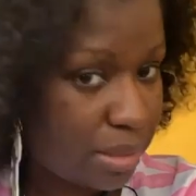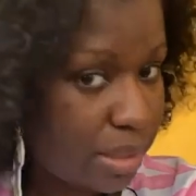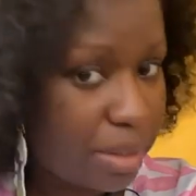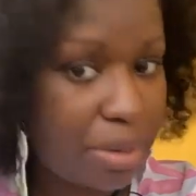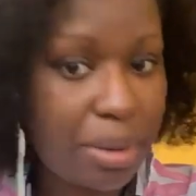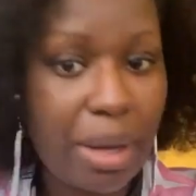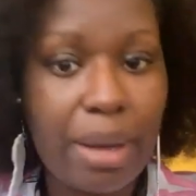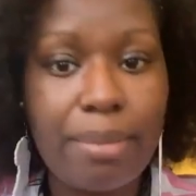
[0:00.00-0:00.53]
So I was
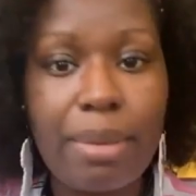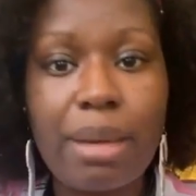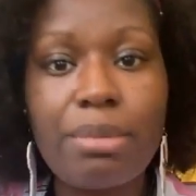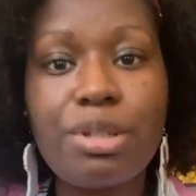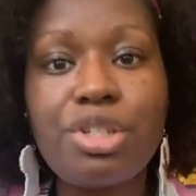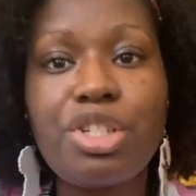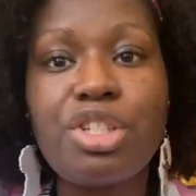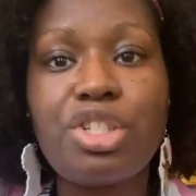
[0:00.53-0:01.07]
like, okay,
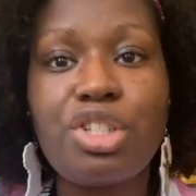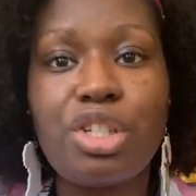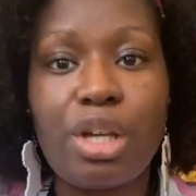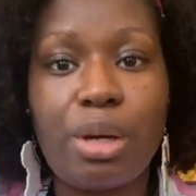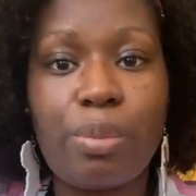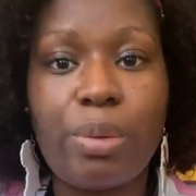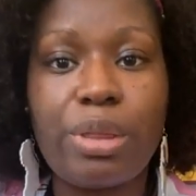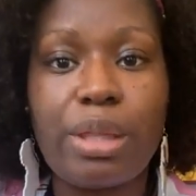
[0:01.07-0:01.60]
maybe she's
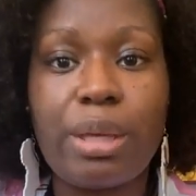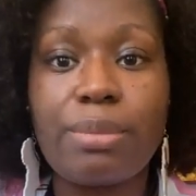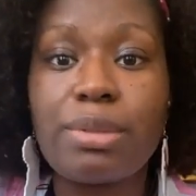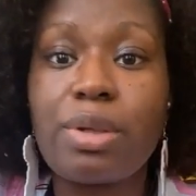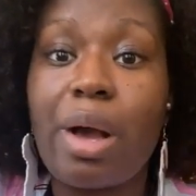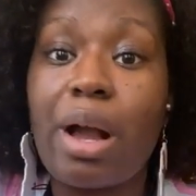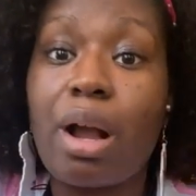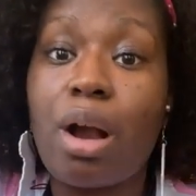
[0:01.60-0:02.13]
done with them.
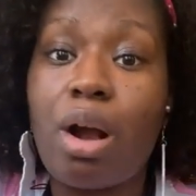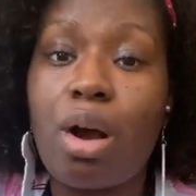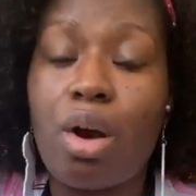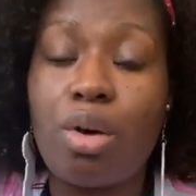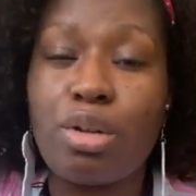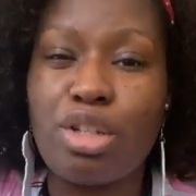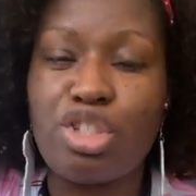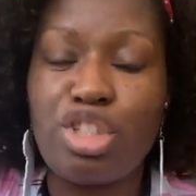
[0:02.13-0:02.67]
So I
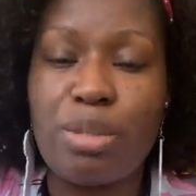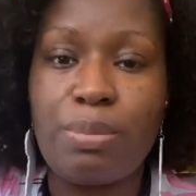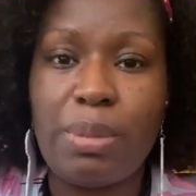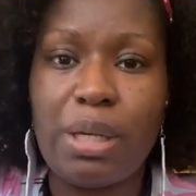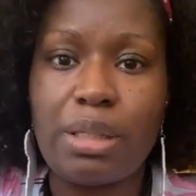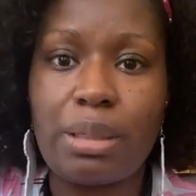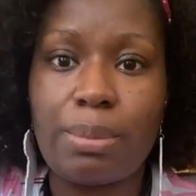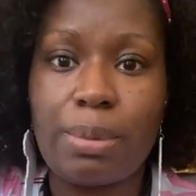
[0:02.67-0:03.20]
called and she
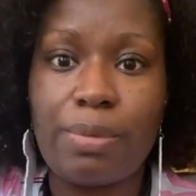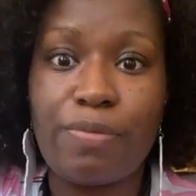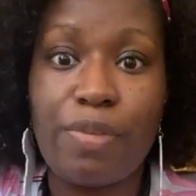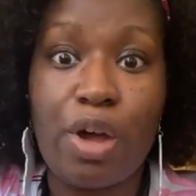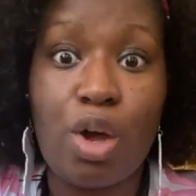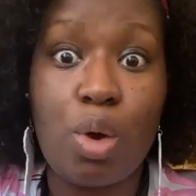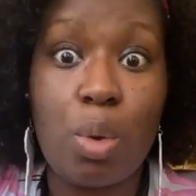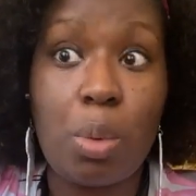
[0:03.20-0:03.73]
picked up the
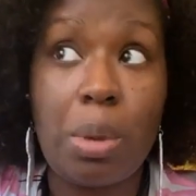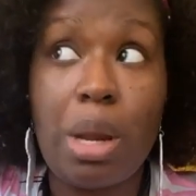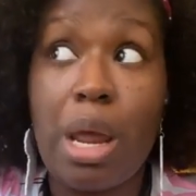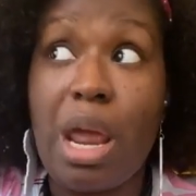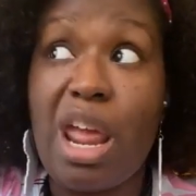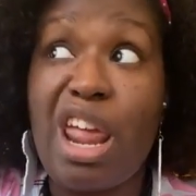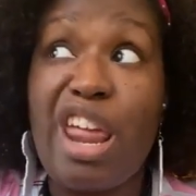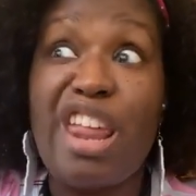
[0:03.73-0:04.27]
phone.
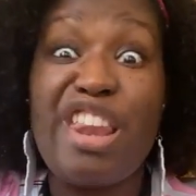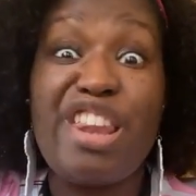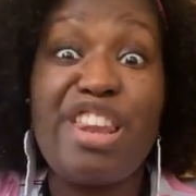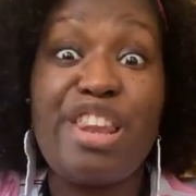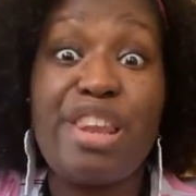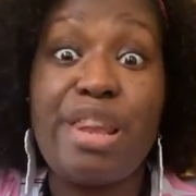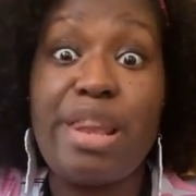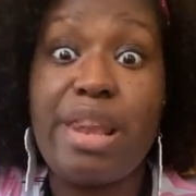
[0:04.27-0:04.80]

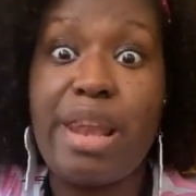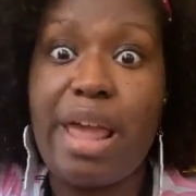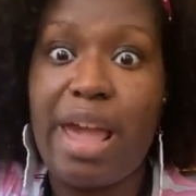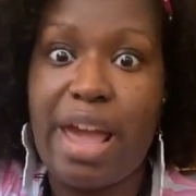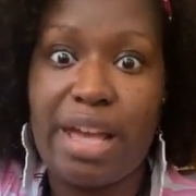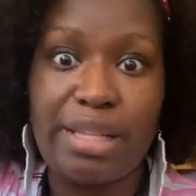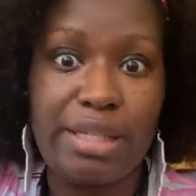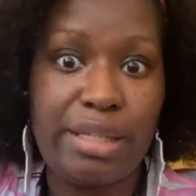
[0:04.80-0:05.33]

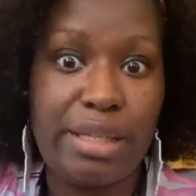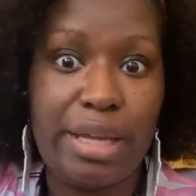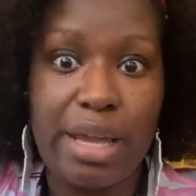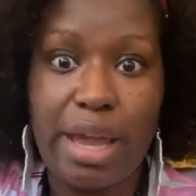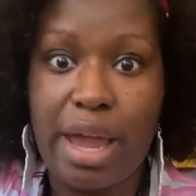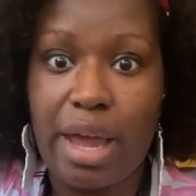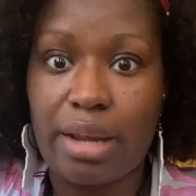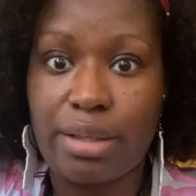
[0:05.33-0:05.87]

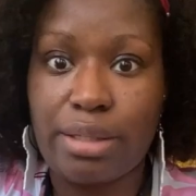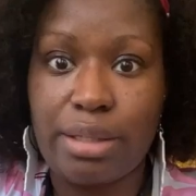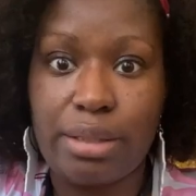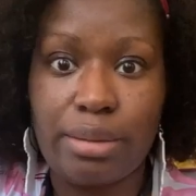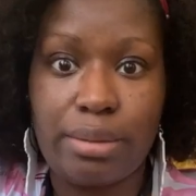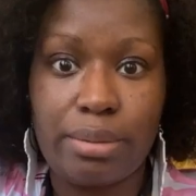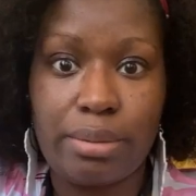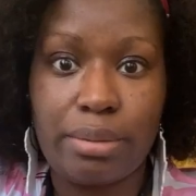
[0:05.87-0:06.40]
Nasty
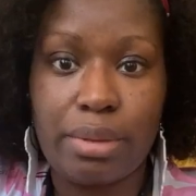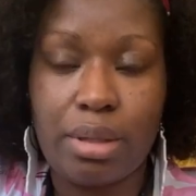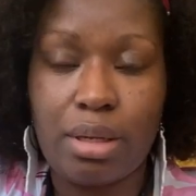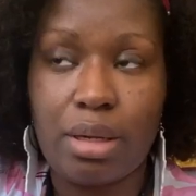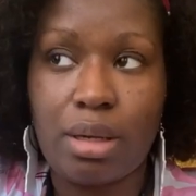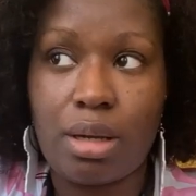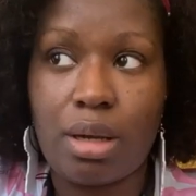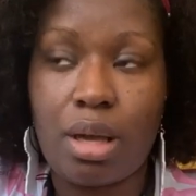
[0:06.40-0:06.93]
attitude.
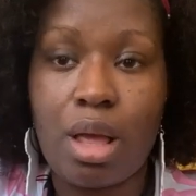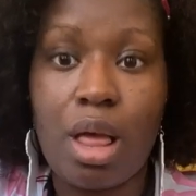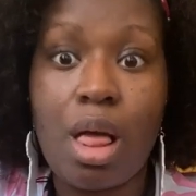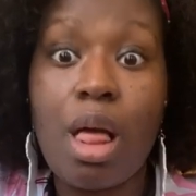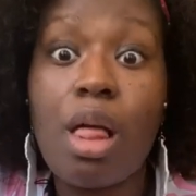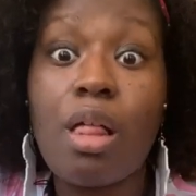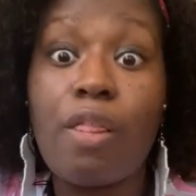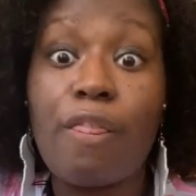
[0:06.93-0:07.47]

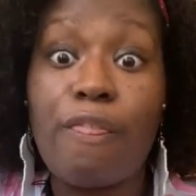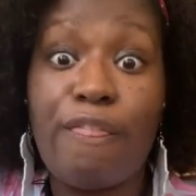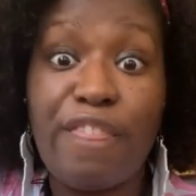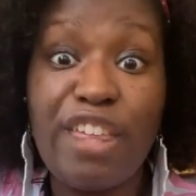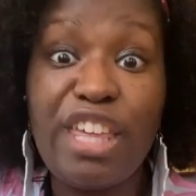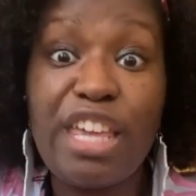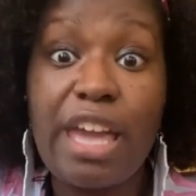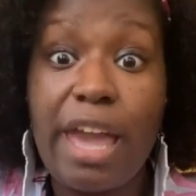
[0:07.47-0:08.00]

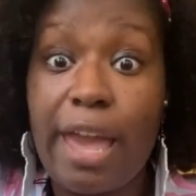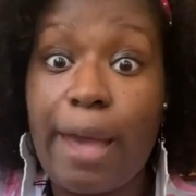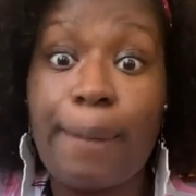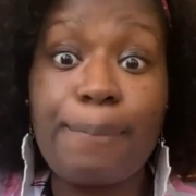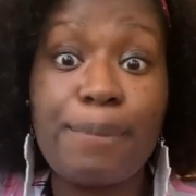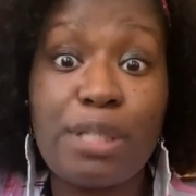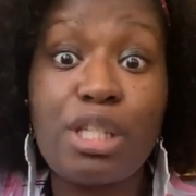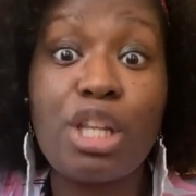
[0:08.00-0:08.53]
The
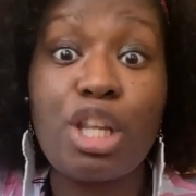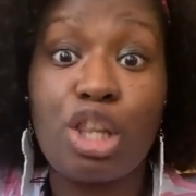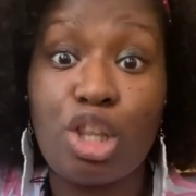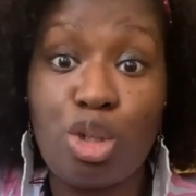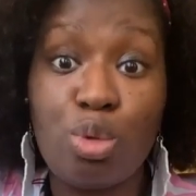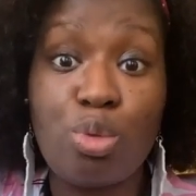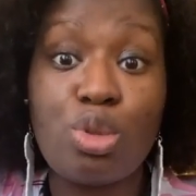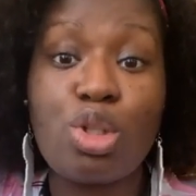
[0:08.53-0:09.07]

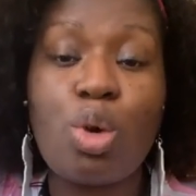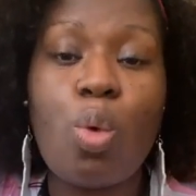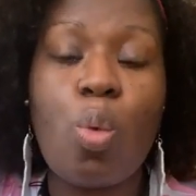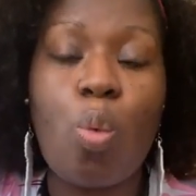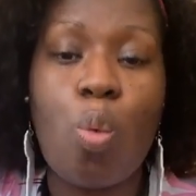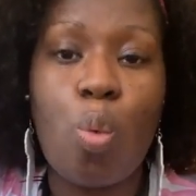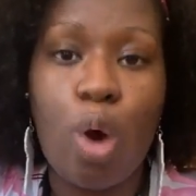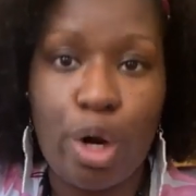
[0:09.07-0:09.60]
absolute
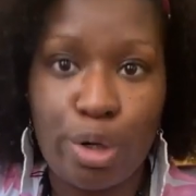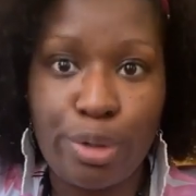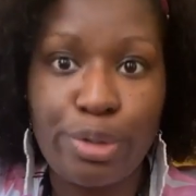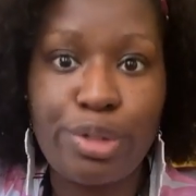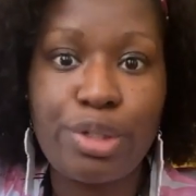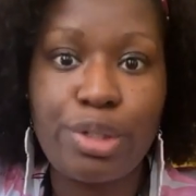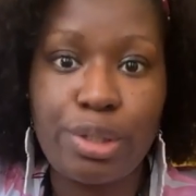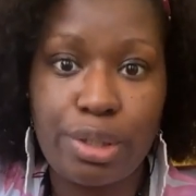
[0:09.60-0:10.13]

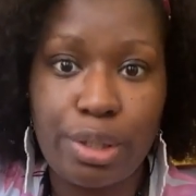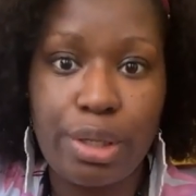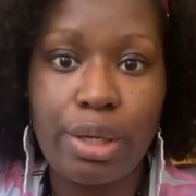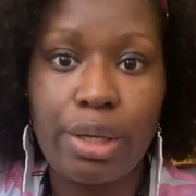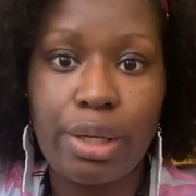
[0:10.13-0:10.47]
worst.